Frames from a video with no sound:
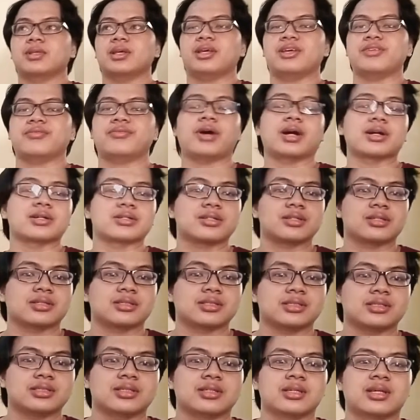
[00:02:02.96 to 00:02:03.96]

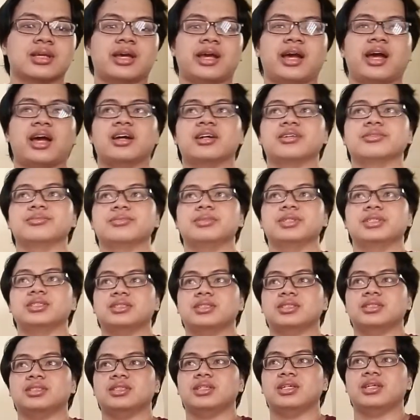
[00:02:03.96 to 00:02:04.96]
functions. I have made
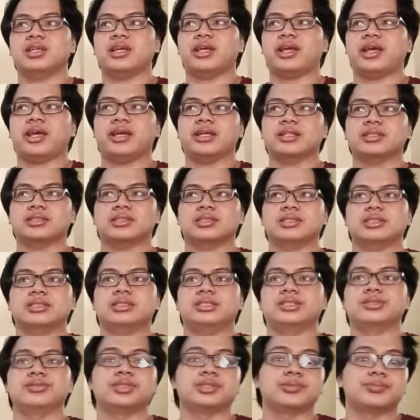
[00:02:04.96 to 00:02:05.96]
it at
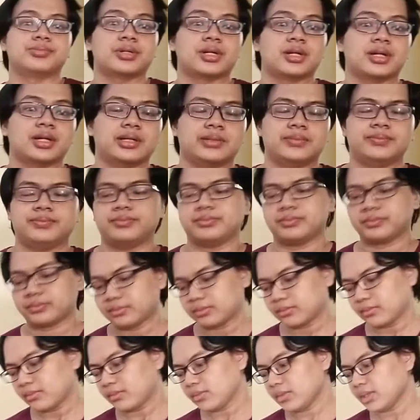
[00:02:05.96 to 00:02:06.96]
GeoGebra,
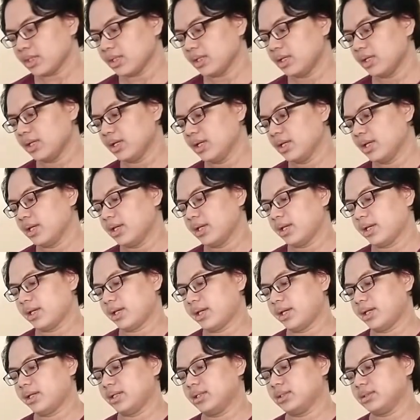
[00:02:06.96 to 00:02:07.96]

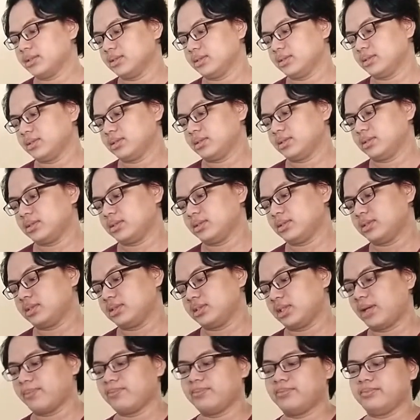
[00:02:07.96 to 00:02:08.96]
and
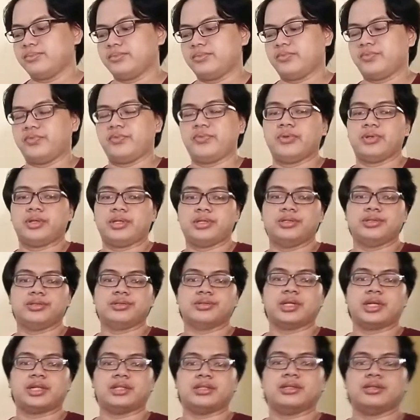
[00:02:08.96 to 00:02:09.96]
yep, you
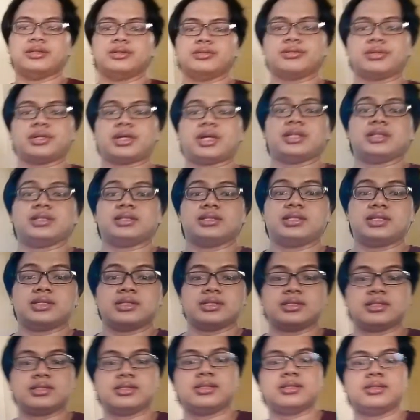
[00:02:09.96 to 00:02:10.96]
can look at
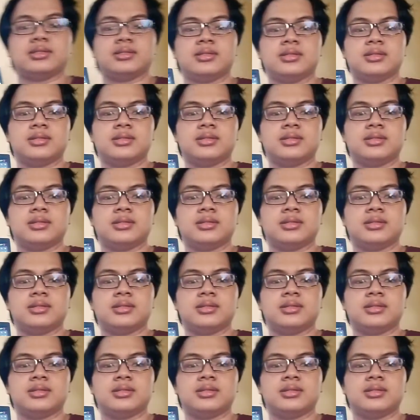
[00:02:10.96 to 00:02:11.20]
this.